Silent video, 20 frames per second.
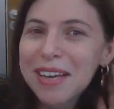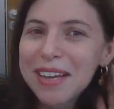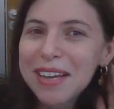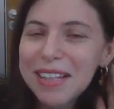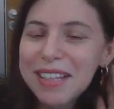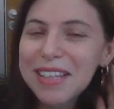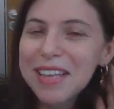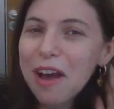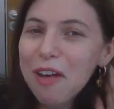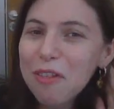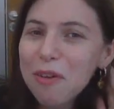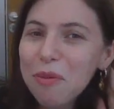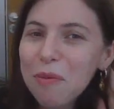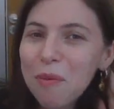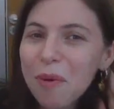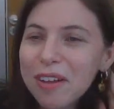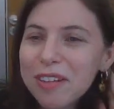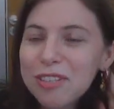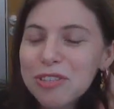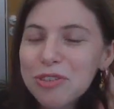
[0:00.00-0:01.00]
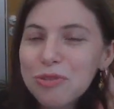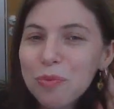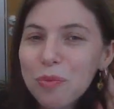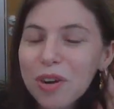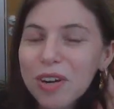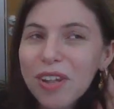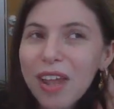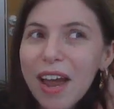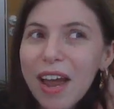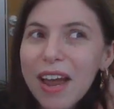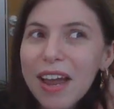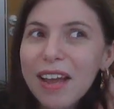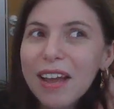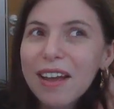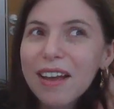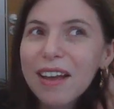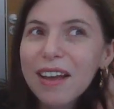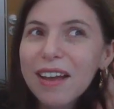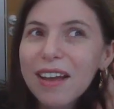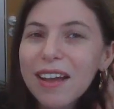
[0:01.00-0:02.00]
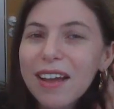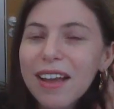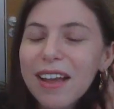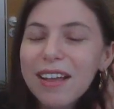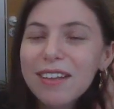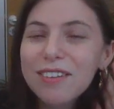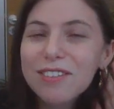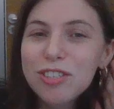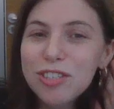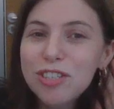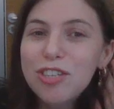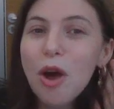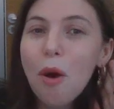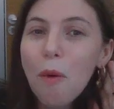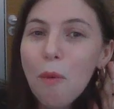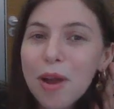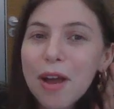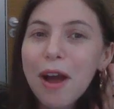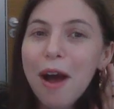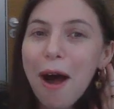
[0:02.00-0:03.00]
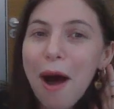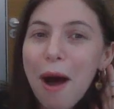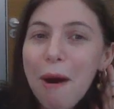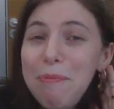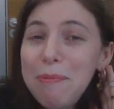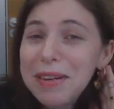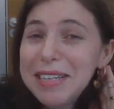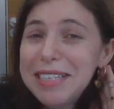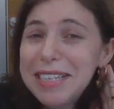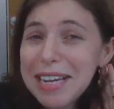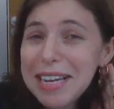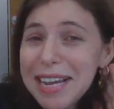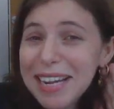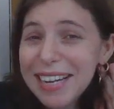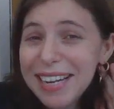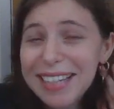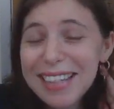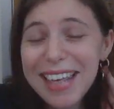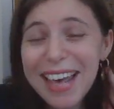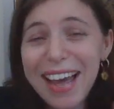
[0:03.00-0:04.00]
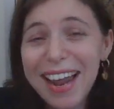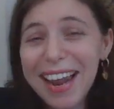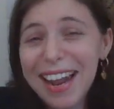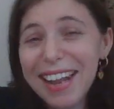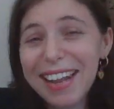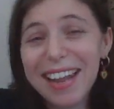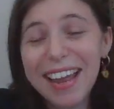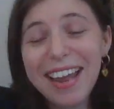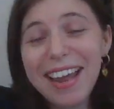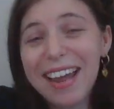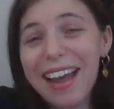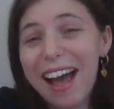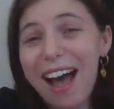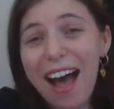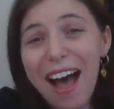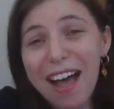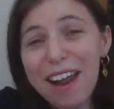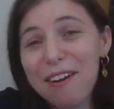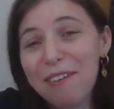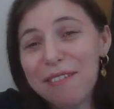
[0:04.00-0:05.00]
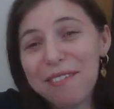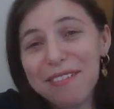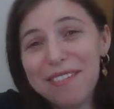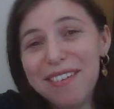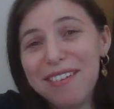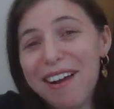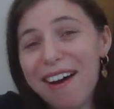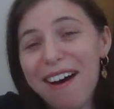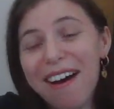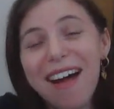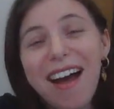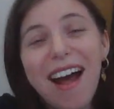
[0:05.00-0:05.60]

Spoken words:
The other ones were, so incompetent that, I don't know.